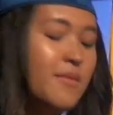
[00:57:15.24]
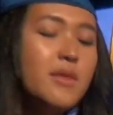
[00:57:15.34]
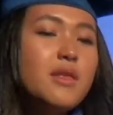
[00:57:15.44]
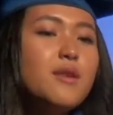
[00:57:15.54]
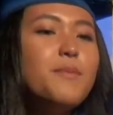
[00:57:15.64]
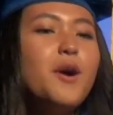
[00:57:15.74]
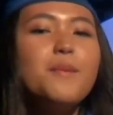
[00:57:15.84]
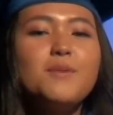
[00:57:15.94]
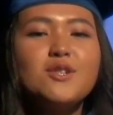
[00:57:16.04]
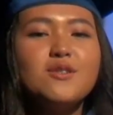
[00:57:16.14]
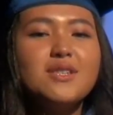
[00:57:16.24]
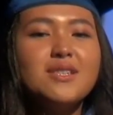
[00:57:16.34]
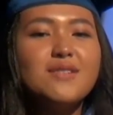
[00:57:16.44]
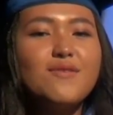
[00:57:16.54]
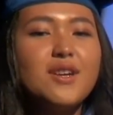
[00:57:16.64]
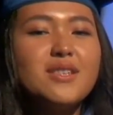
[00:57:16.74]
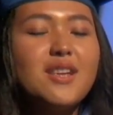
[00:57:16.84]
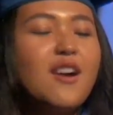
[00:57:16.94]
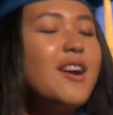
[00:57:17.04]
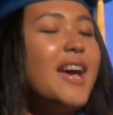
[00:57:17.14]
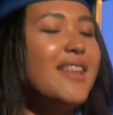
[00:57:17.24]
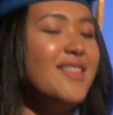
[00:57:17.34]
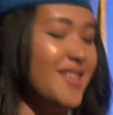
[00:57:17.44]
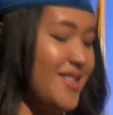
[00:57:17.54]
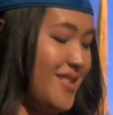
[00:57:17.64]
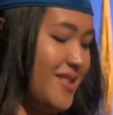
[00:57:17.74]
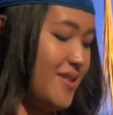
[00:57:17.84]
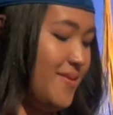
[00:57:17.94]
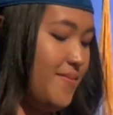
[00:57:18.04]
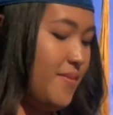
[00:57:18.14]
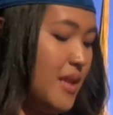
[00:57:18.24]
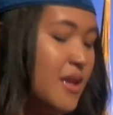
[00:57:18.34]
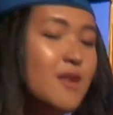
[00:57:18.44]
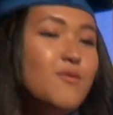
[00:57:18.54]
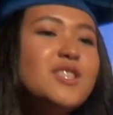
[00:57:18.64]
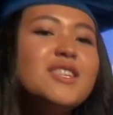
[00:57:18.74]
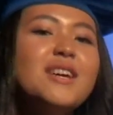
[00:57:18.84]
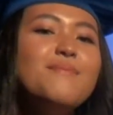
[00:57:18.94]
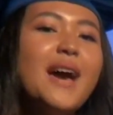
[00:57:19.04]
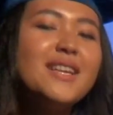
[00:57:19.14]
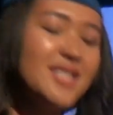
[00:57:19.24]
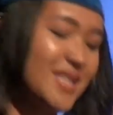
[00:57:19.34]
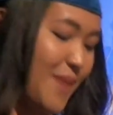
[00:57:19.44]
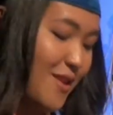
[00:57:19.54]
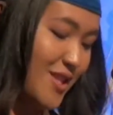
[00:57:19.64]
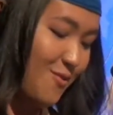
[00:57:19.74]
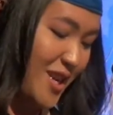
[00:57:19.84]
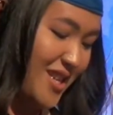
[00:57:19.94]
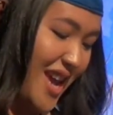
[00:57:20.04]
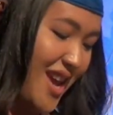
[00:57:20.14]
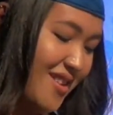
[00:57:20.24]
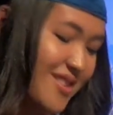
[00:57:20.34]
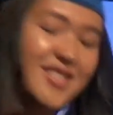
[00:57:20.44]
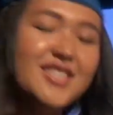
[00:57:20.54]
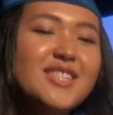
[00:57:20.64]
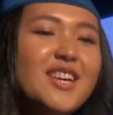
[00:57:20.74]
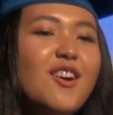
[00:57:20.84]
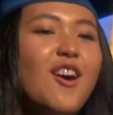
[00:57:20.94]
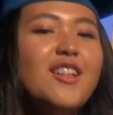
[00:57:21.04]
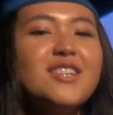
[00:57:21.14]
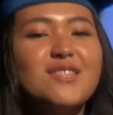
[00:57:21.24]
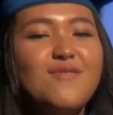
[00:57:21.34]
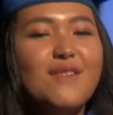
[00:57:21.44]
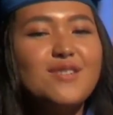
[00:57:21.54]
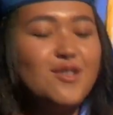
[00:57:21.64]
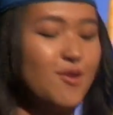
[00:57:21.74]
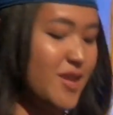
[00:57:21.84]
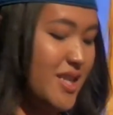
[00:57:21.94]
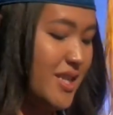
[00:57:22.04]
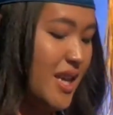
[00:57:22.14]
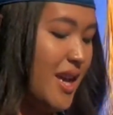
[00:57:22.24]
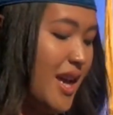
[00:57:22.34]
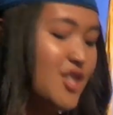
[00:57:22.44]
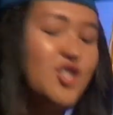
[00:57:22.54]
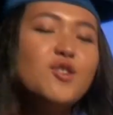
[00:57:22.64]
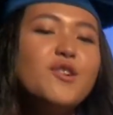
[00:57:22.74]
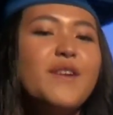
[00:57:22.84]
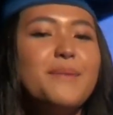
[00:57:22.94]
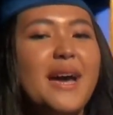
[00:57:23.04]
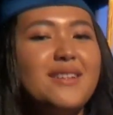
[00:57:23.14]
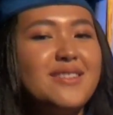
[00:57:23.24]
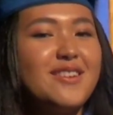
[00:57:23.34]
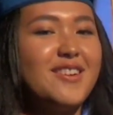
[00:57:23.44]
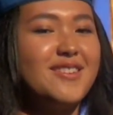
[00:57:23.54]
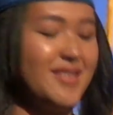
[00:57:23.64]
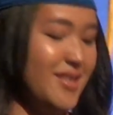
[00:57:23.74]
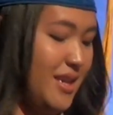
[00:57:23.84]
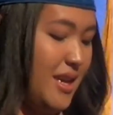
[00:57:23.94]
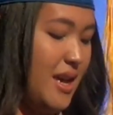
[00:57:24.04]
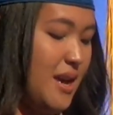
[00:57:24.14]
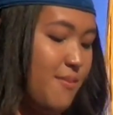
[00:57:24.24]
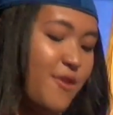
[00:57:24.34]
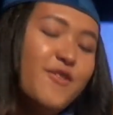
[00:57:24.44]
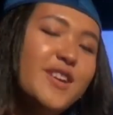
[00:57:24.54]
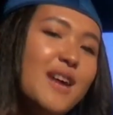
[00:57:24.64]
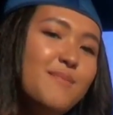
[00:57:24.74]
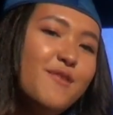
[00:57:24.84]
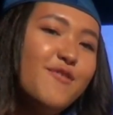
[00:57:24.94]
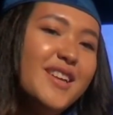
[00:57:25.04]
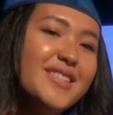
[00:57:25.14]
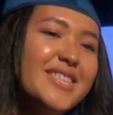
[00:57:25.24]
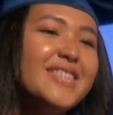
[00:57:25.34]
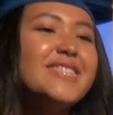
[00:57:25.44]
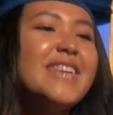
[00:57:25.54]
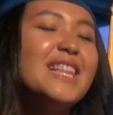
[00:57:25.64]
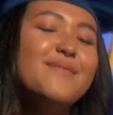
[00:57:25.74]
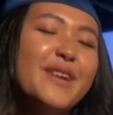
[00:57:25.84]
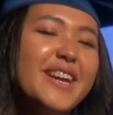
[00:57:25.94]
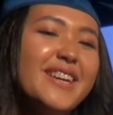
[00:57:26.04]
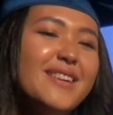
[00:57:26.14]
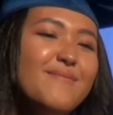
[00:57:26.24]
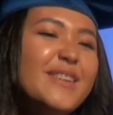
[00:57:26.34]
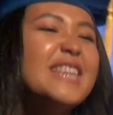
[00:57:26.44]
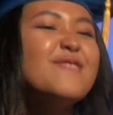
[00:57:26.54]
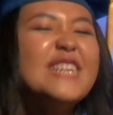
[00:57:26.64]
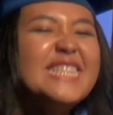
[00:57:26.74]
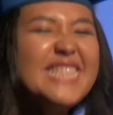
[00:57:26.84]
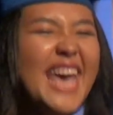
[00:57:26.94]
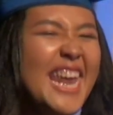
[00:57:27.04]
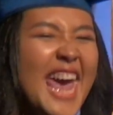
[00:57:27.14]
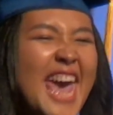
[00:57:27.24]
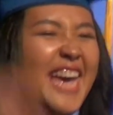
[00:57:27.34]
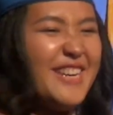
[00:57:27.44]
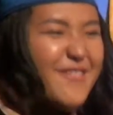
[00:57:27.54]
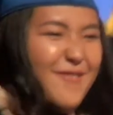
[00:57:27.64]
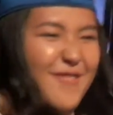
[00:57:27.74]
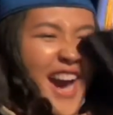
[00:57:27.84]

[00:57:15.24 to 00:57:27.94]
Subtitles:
The opportunities for us are endless. We shall come back to this mountain one day to share all our survival stories and show off our battle scars. But for now, my friends, celebrate, because we did it! Woo!